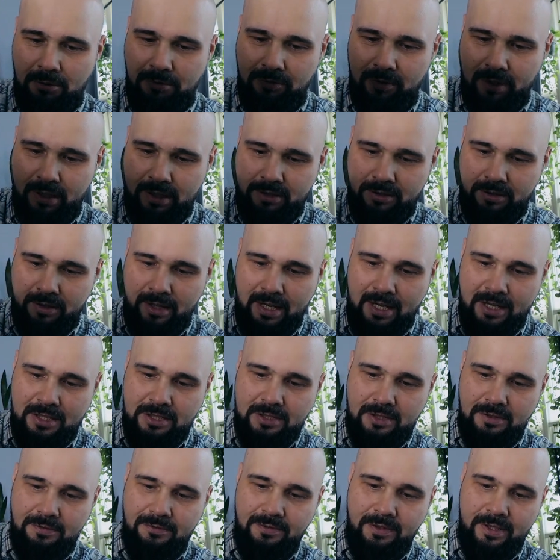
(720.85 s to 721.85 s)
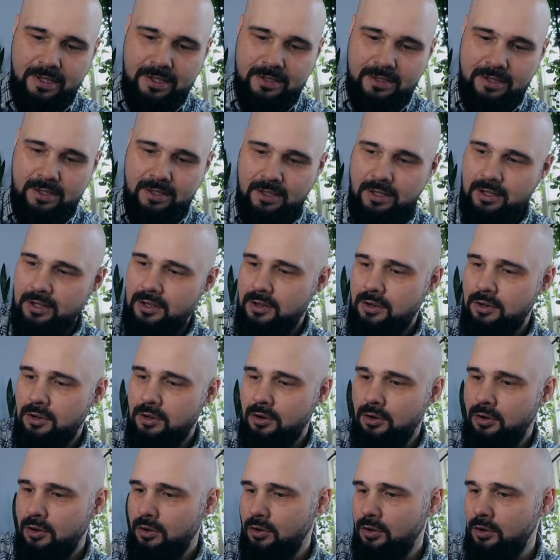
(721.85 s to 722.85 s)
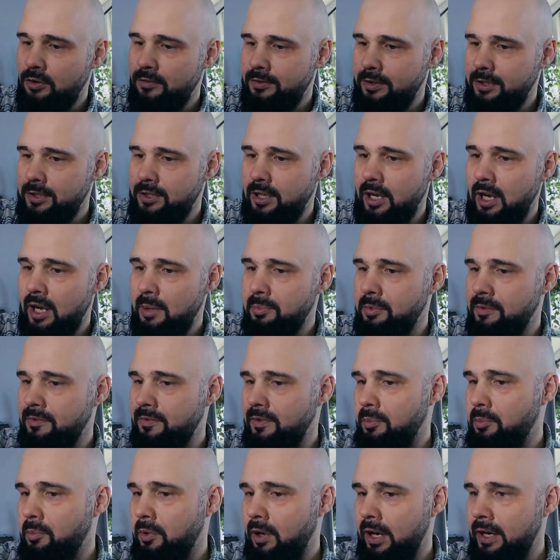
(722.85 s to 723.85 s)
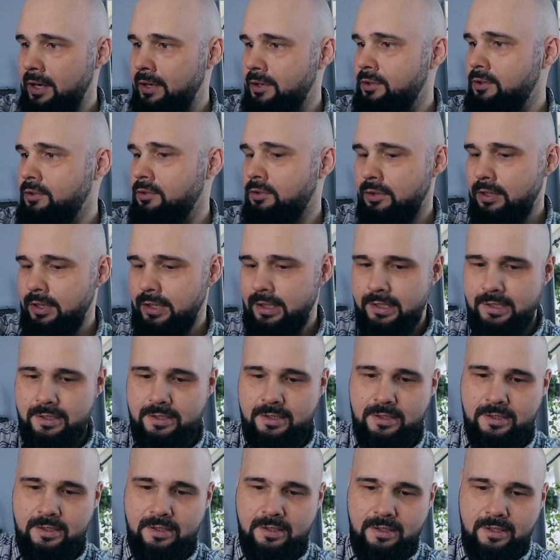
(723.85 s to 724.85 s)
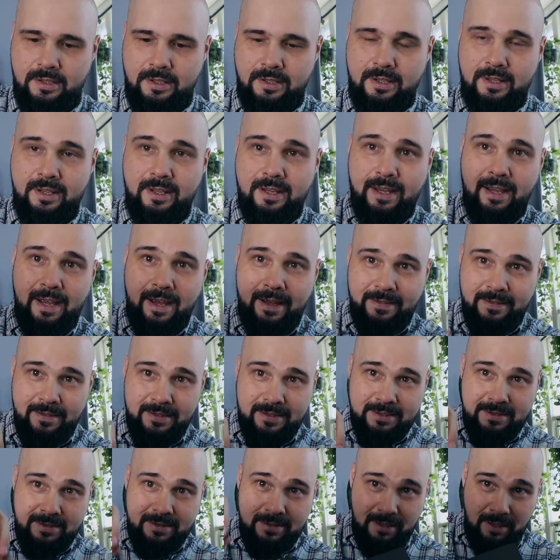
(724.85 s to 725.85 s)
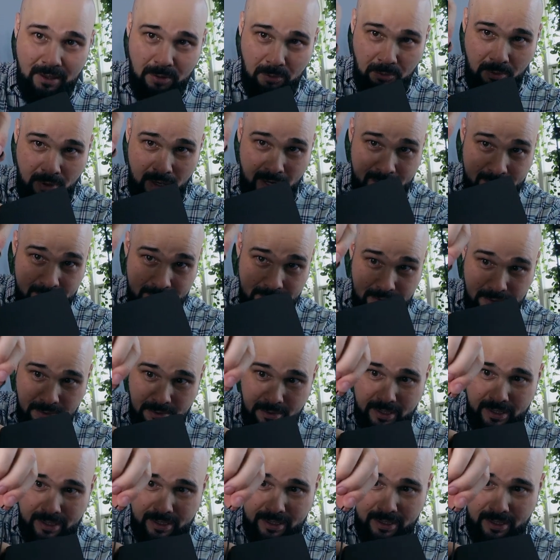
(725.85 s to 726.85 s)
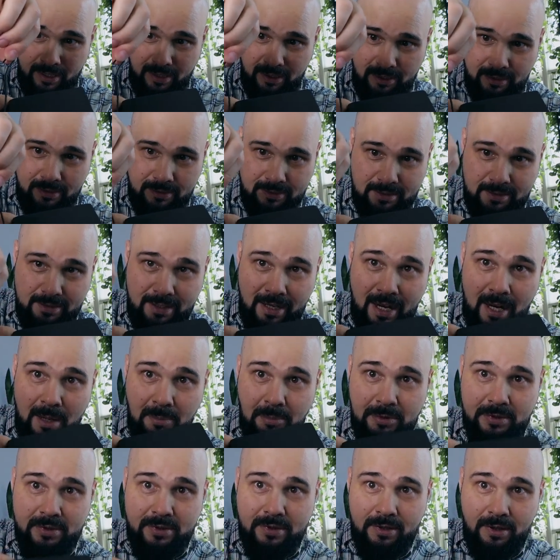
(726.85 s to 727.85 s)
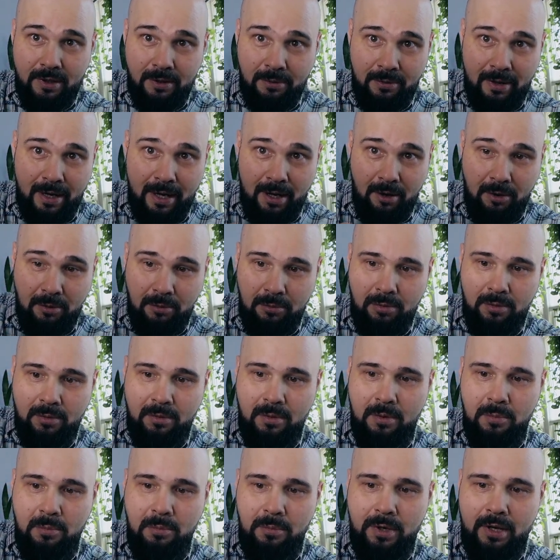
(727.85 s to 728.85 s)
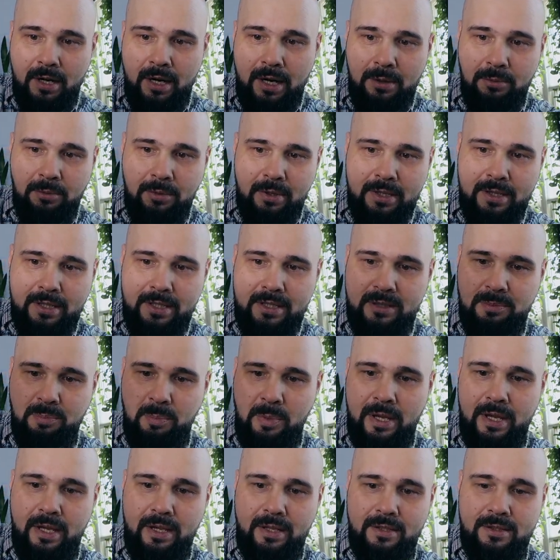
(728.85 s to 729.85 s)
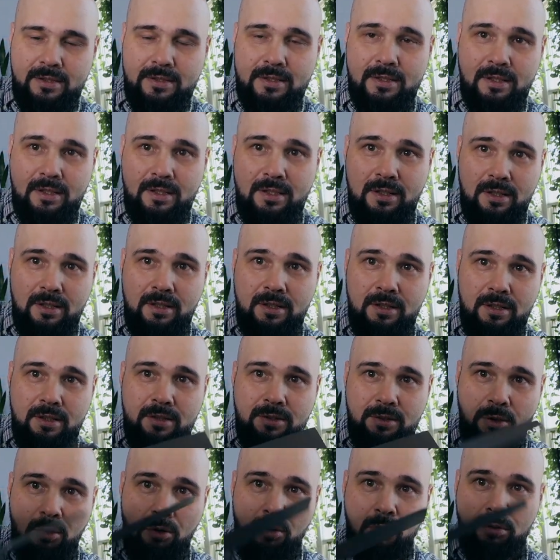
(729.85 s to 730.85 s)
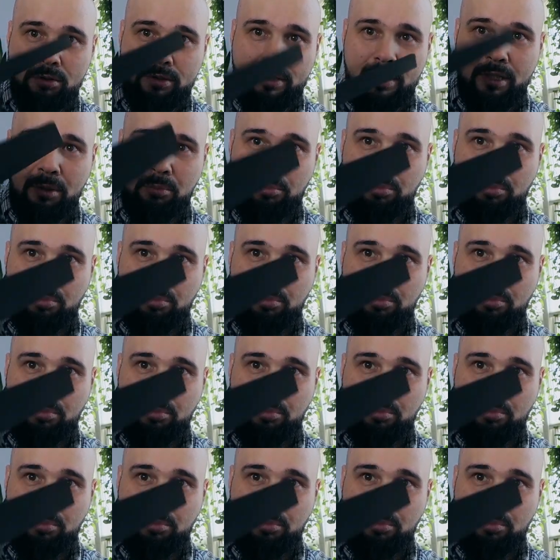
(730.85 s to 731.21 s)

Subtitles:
reflector actually fits over top of the barn doors. And this wire doohickey snaps around behind one of these pins to hold it